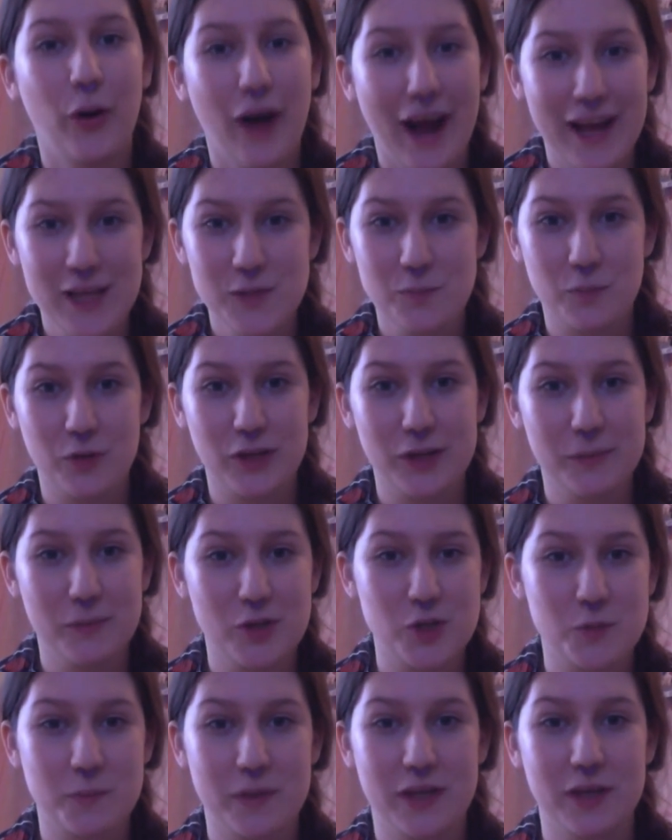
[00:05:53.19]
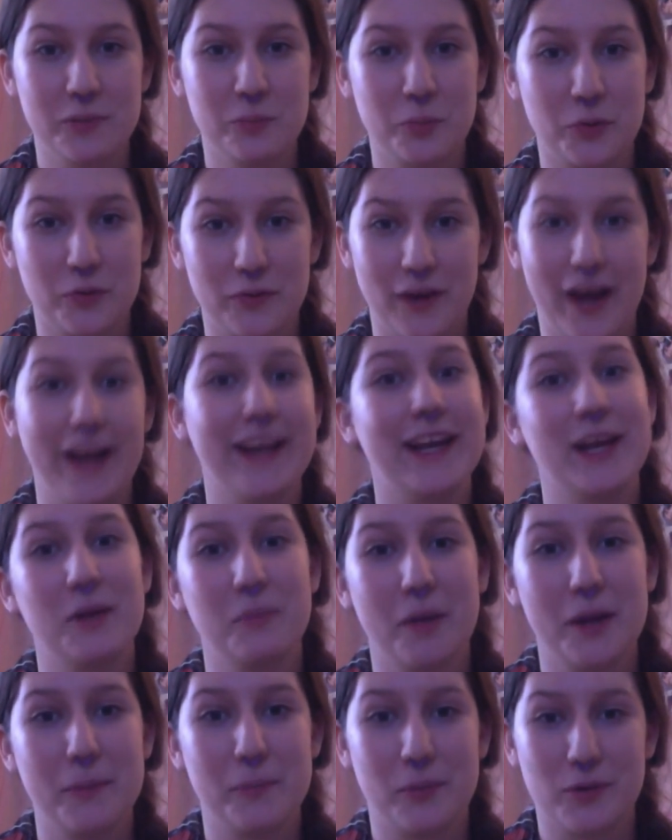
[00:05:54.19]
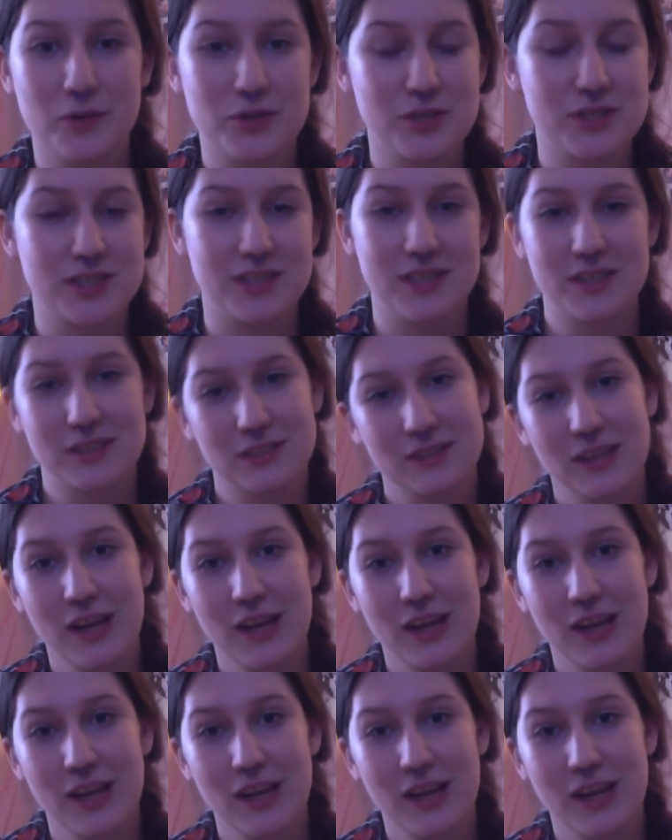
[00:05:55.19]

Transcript: has pretty much been providing my purchases